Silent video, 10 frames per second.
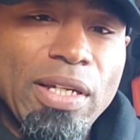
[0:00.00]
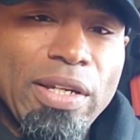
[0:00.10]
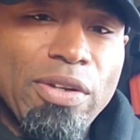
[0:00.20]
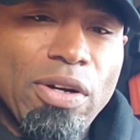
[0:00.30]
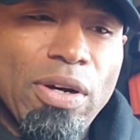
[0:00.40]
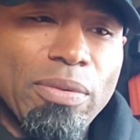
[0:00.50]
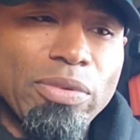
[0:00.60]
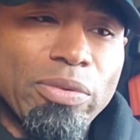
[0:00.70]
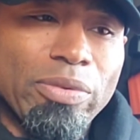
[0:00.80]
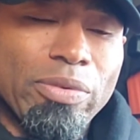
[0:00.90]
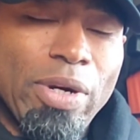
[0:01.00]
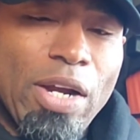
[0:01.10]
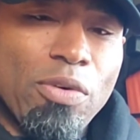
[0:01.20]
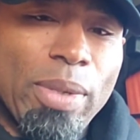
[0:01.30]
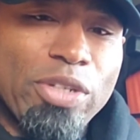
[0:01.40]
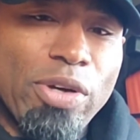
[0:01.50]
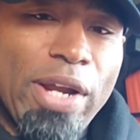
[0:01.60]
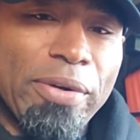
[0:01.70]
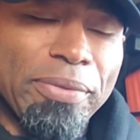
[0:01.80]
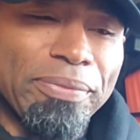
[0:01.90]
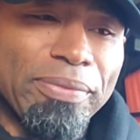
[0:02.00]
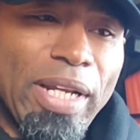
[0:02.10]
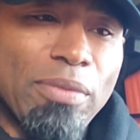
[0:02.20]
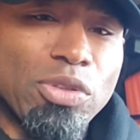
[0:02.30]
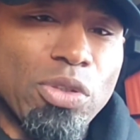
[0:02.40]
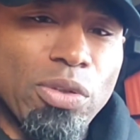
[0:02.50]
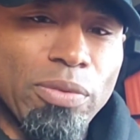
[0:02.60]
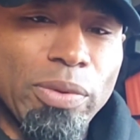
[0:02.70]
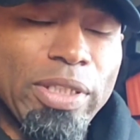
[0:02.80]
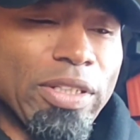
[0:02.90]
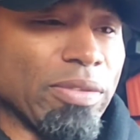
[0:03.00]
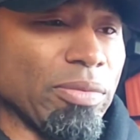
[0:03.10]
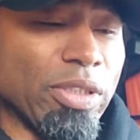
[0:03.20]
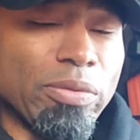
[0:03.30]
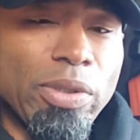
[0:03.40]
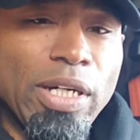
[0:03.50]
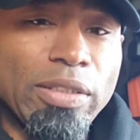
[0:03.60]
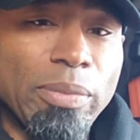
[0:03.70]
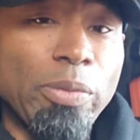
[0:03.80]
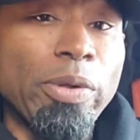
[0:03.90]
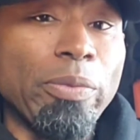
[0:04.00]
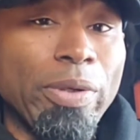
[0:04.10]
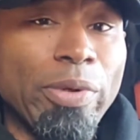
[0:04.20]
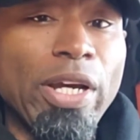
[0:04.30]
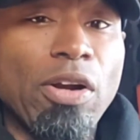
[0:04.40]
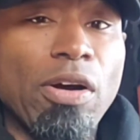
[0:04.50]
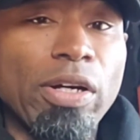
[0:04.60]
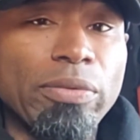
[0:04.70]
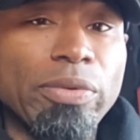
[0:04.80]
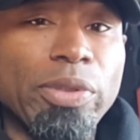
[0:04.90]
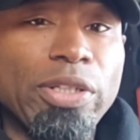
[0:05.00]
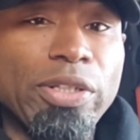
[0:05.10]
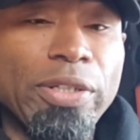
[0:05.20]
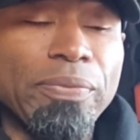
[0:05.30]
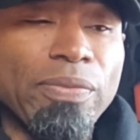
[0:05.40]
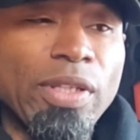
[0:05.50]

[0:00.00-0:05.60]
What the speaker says: You know, riding with my trainer, and it was cool. We did some good runs. I mean, we ran hard. We really did.